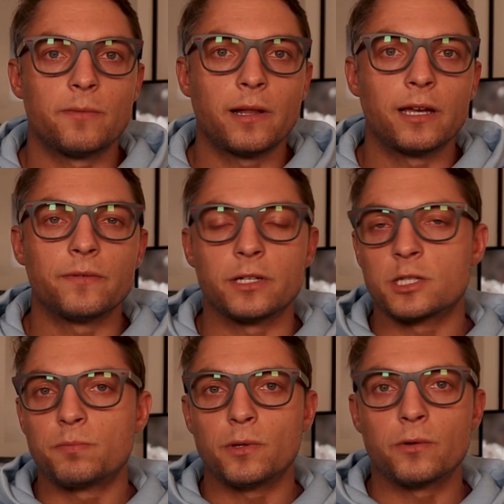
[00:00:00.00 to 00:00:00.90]
of my life
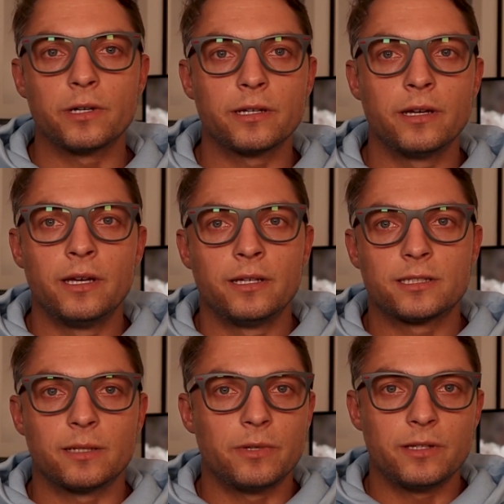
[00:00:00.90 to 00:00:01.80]
exploring
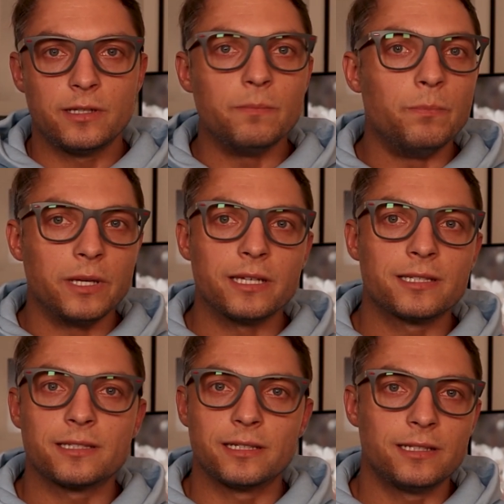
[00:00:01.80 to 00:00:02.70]
some of the
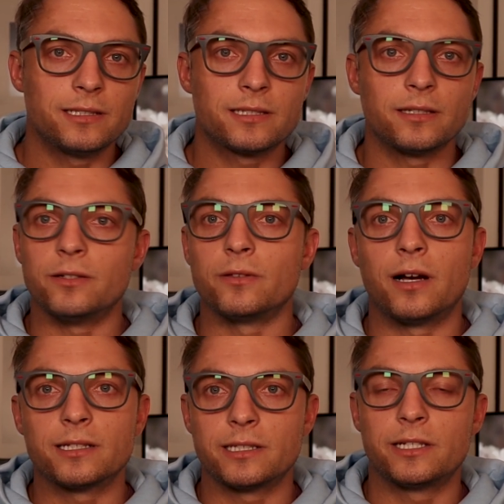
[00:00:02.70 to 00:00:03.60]
biggest cities, you know,
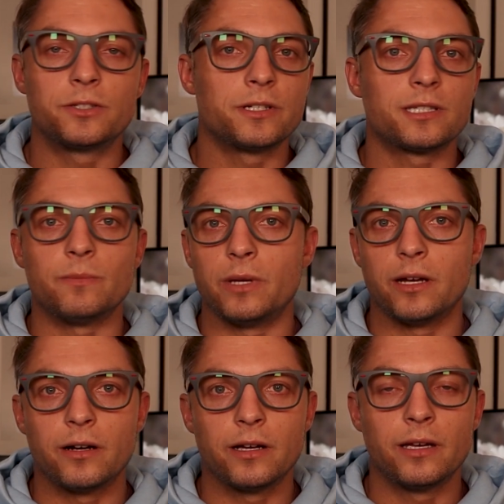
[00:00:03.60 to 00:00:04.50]
Los Angeles, the Bay
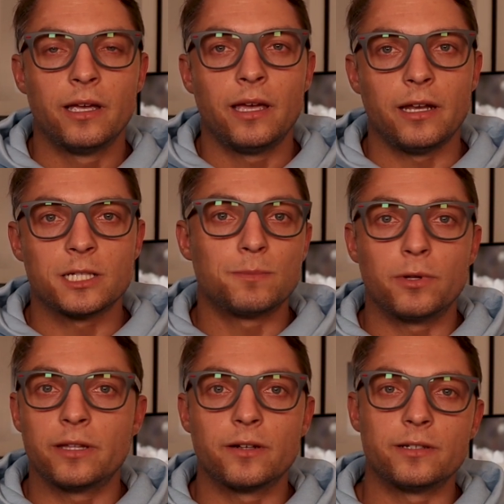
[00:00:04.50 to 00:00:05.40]
Area, and
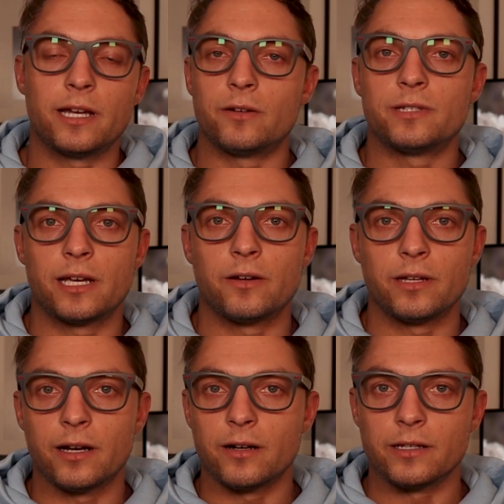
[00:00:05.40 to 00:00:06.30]
exploring their
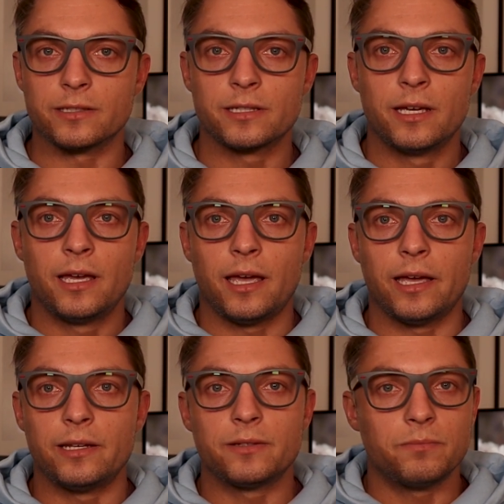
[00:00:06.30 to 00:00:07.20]
downtown areas.
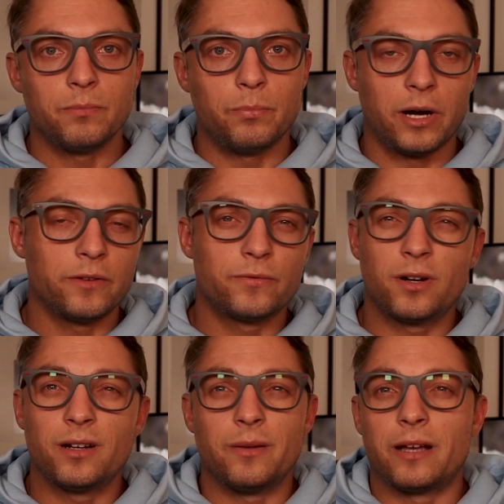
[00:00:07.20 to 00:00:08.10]
And by
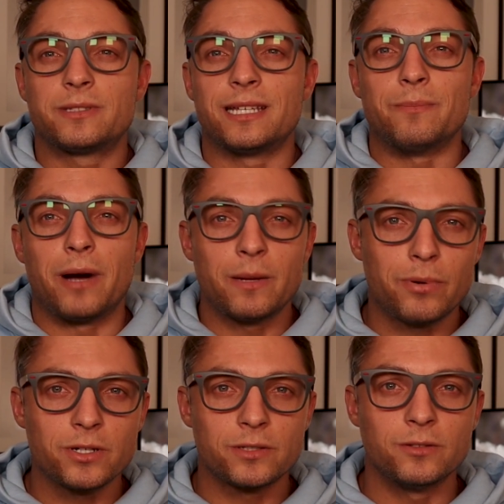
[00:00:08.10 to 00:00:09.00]
far, I would say in my
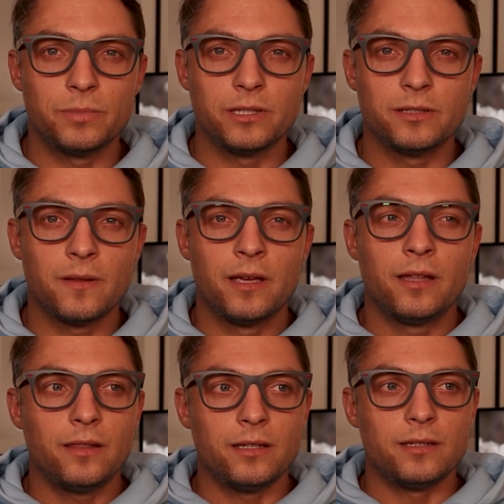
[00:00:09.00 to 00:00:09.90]
personal opinion,
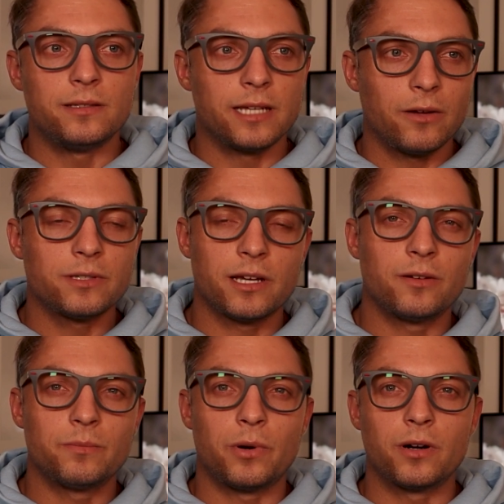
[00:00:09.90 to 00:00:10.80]
the
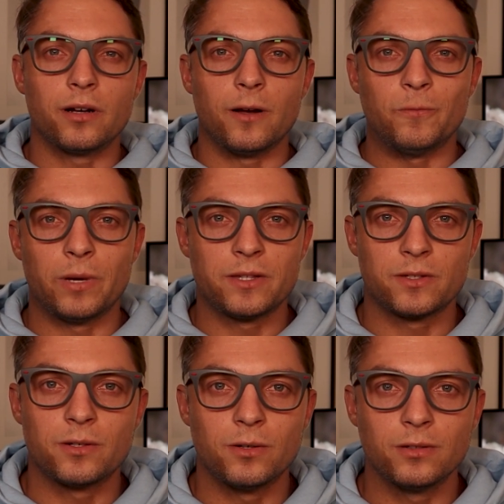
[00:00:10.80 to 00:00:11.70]
downtown part of
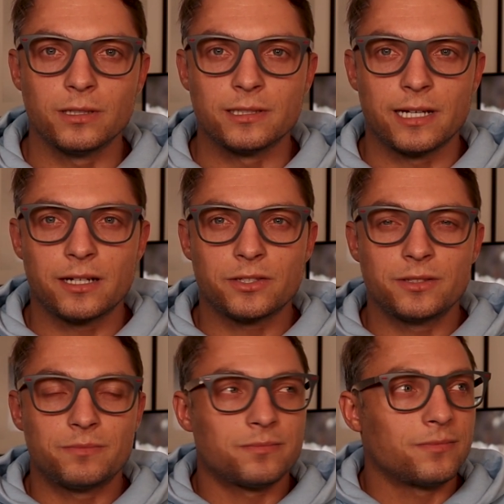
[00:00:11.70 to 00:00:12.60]
Pensacola is
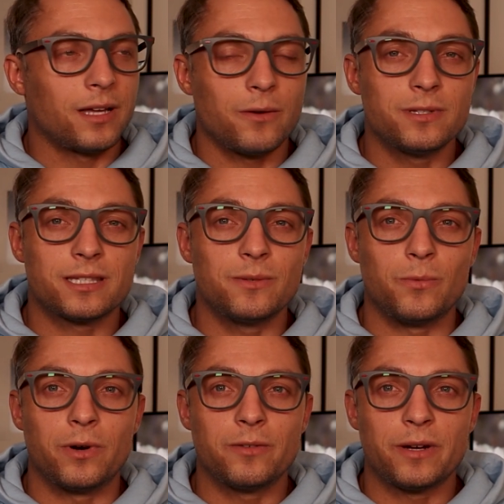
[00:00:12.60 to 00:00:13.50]
actually, I would say,
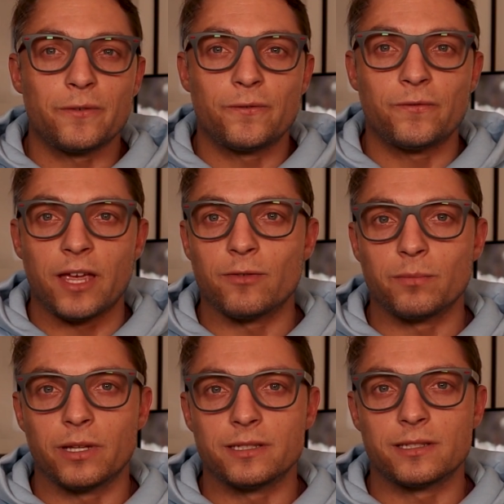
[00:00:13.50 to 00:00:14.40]
one of my
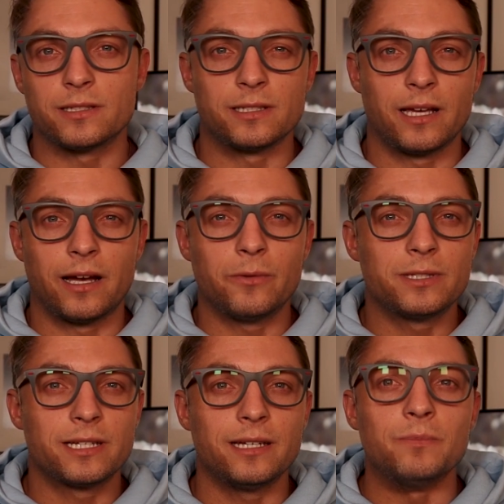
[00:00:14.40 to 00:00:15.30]
favorite places. I
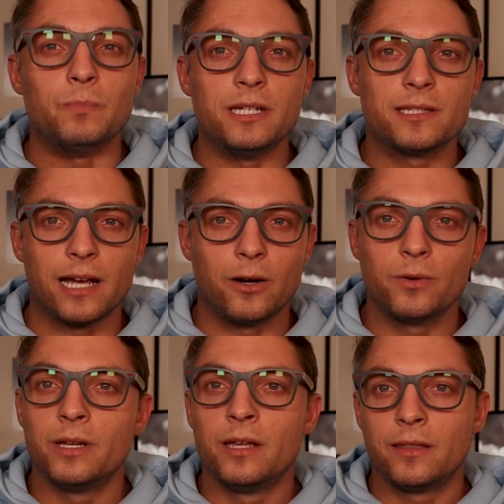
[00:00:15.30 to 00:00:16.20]
would say it beats
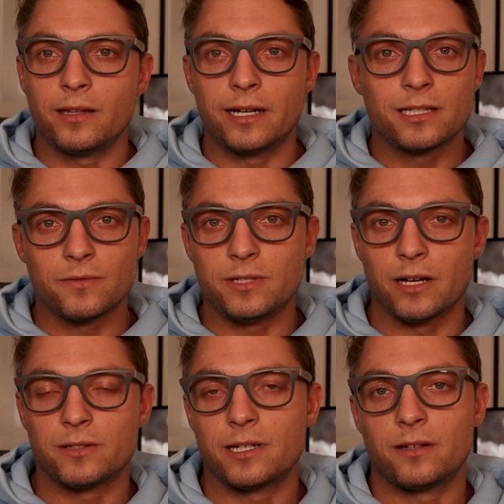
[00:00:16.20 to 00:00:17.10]
out the likes of
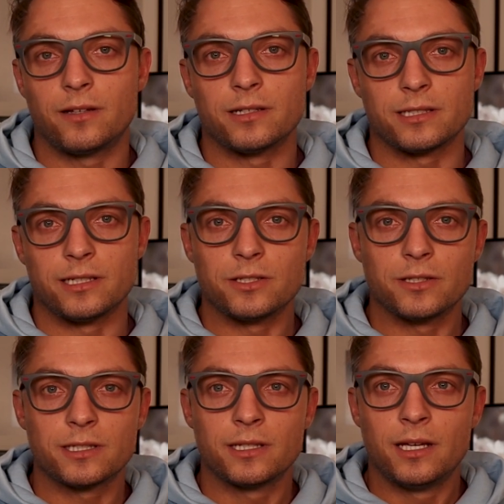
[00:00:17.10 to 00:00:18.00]
downtown Los
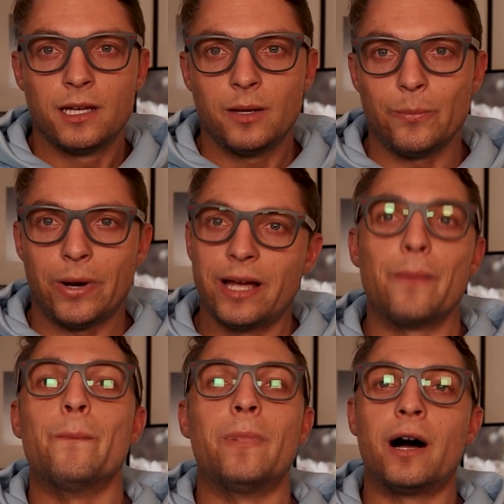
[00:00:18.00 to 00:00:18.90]
Angeles by
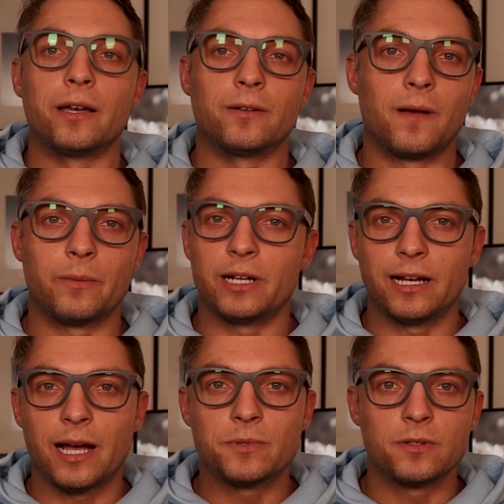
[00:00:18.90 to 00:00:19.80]
a mile. I mean,
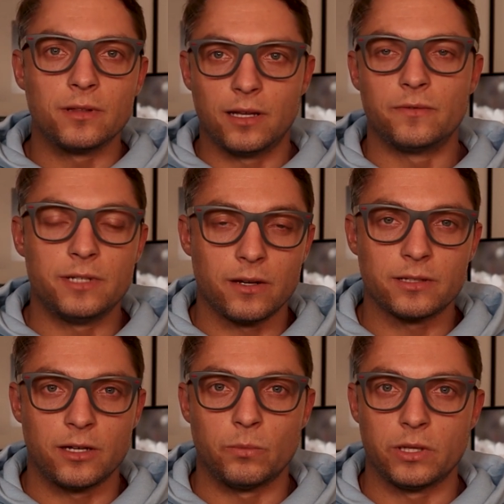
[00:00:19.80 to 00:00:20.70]
I absolutely love
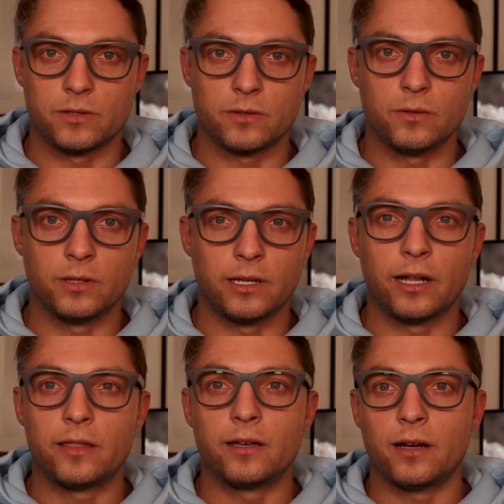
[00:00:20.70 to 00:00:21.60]
downtown Pensacola, and
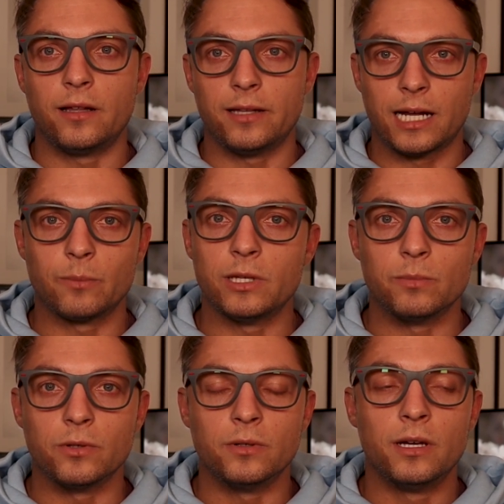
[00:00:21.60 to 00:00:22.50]
I think a lot of
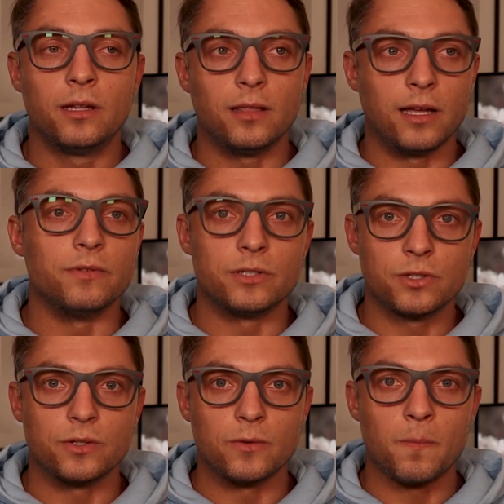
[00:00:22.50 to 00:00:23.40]
people love it
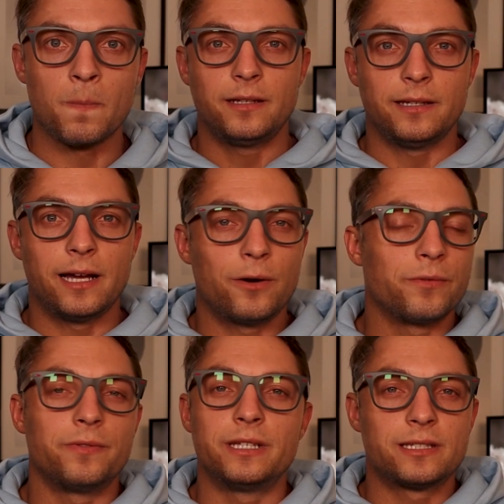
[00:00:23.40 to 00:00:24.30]
too.
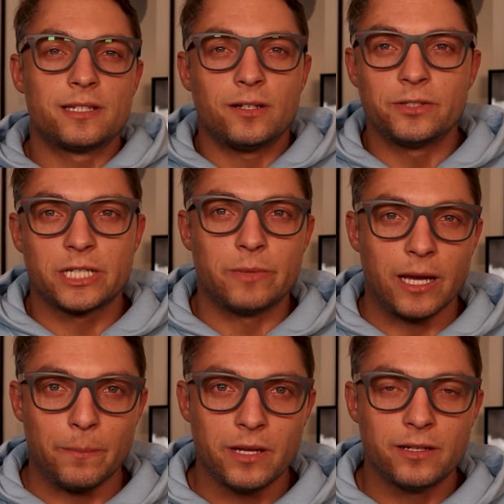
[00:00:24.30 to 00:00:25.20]
Now, this is all just
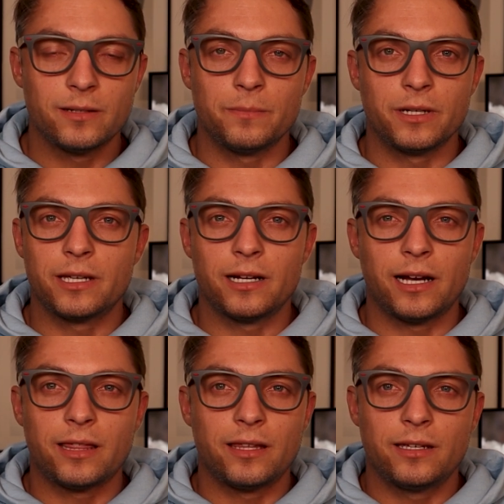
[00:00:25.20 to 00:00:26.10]
my opinion, but again,
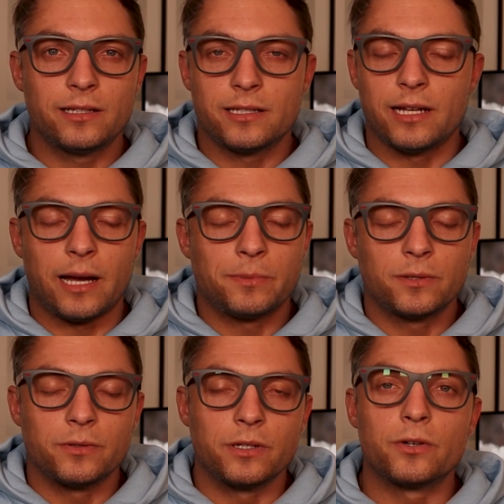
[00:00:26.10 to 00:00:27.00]
I think it's an
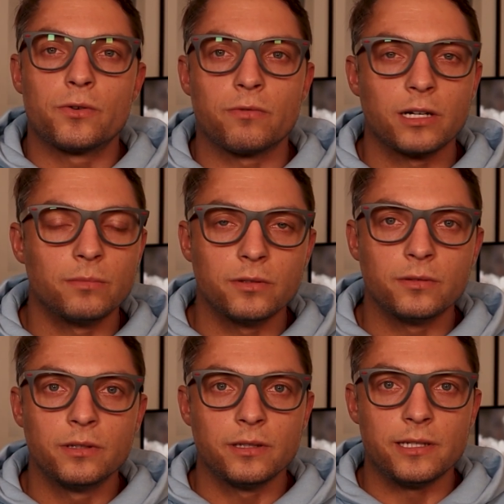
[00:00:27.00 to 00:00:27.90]
absolutely
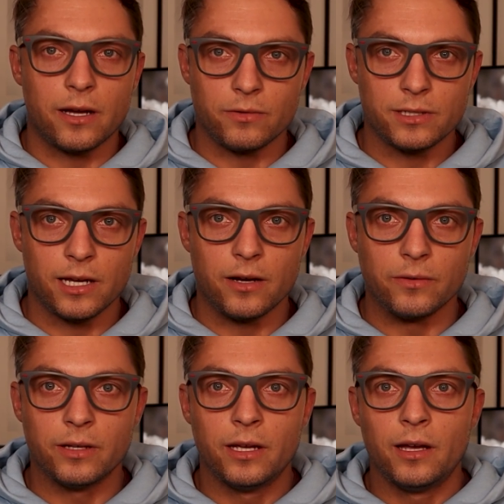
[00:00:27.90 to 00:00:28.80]
incredible downtown.